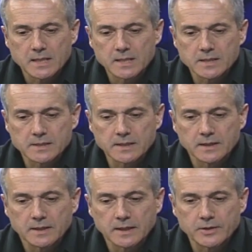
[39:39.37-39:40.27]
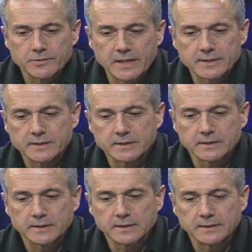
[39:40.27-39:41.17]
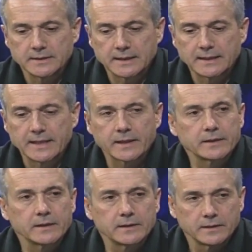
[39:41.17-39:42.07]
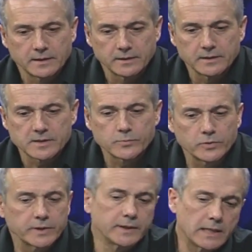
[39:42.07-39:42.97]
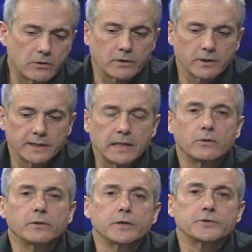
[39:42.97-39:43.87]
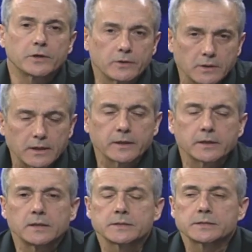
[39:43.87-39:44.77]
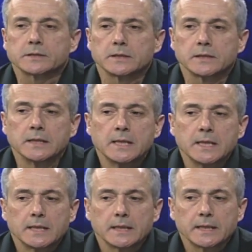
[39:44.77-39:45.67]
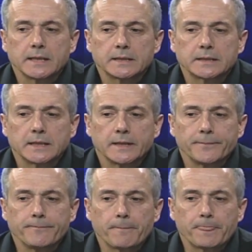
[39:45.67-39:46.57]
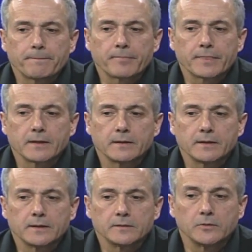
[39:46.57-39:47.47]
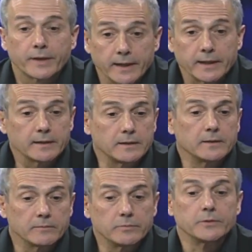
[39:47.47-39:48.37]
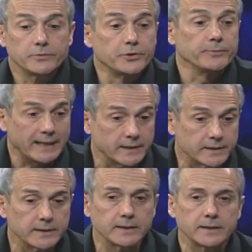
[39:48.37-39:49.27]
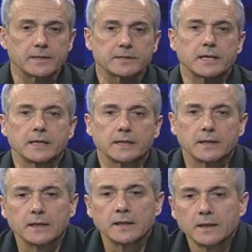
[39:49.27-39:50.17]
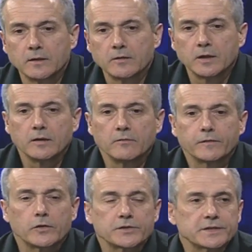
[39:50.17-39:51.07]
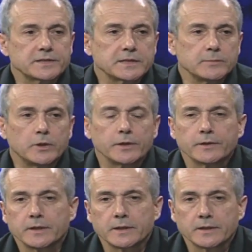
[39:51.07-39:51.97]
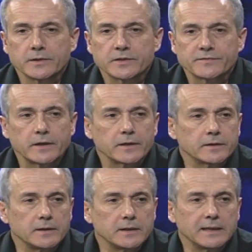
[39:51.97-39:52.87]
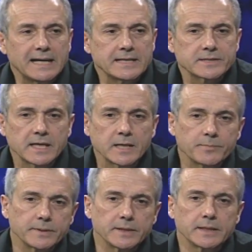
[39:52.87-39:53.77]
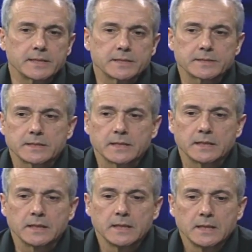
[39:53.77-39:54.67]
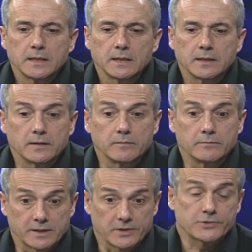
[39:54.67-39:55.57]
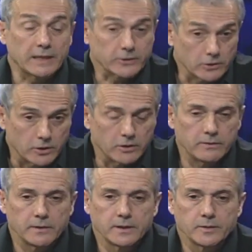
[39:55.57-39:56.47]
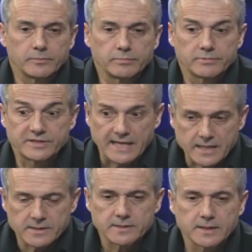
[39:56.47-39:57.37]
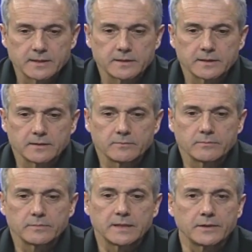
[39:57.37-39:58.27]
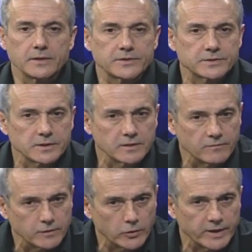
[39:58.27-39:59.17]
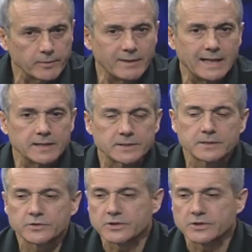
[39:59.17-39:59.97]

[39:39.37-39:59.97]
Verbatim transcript: is uh, addressed uh, at length in, in this book and our in our journal articles. Uh, it um, uh, okay, uh, humanity is a uh, uh, flow system on the uh, spherical uh, landscape. It is. Uh, Uh, the Constructal Law uh, says that uh, that this uh, flowing mass,